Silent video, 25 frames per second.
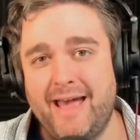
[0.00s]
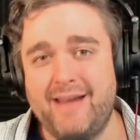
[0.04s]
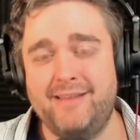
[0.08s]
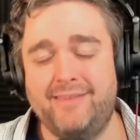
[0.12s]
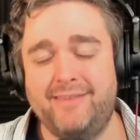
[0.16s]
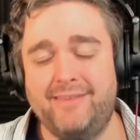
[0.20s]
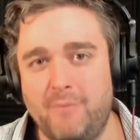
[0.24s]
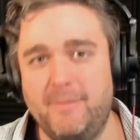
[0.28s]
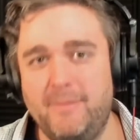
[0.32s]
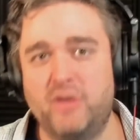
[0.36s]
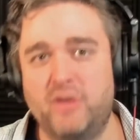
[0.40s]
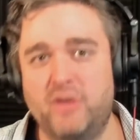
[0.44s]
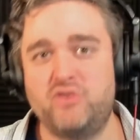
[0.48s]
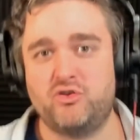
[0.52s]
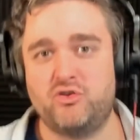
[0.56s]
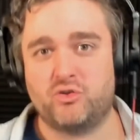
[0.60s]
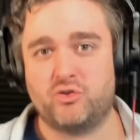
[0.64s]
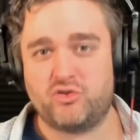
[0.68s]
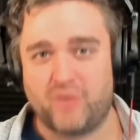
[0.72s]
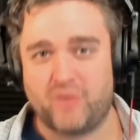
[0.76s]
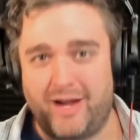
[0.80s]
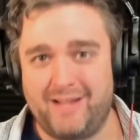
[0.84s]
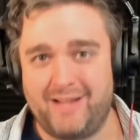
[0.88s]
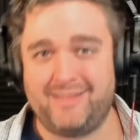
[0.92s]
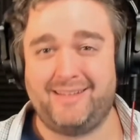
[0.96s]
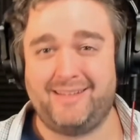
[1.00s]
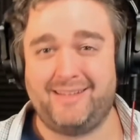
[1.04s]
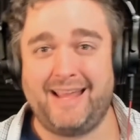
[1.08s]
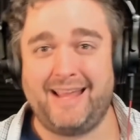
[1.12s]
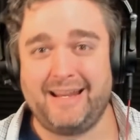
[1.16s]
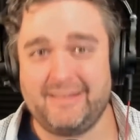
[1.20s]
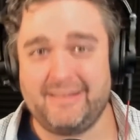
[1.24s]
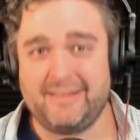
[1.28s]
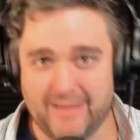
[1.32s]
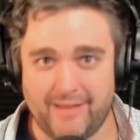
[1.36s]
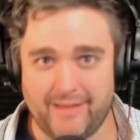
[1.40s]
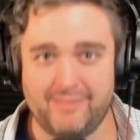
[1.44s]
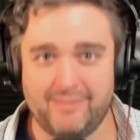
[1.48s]
That is how much you're trying to
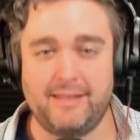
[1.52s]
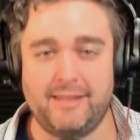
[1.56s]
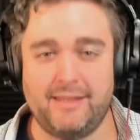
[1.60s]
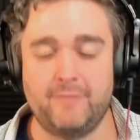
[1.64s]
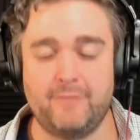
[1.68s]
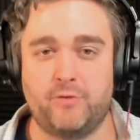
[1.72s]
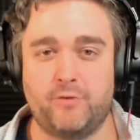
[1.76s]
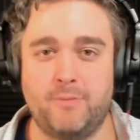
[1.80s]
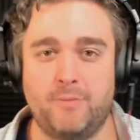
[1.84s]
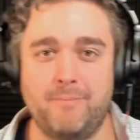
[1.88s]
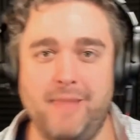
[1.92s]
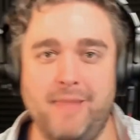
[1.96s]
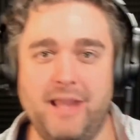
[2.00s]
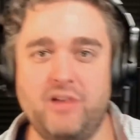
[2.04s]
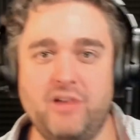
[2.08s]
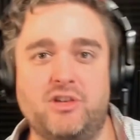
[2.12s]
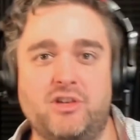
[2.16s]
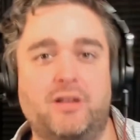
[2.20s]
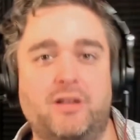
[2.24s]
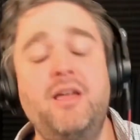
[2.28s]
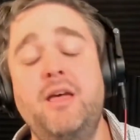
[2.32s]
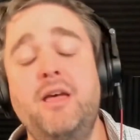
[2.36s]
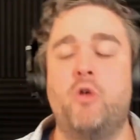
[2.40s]
digest information.